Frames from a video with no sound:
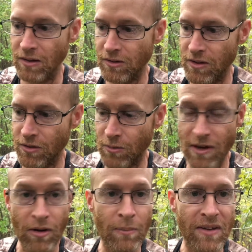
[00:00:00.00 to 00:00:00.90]
looked at the
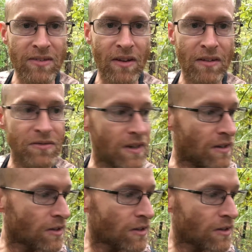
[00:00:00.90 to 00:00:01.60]
radar myself and it